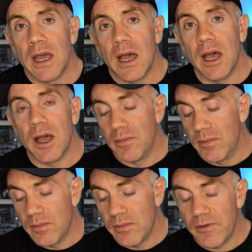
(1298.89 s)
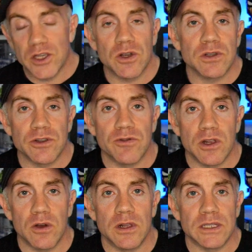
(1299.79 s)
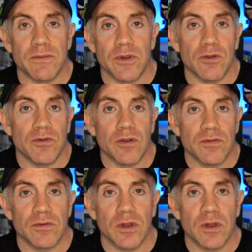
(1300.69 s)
Um, fish oils and krill oil is something I, I,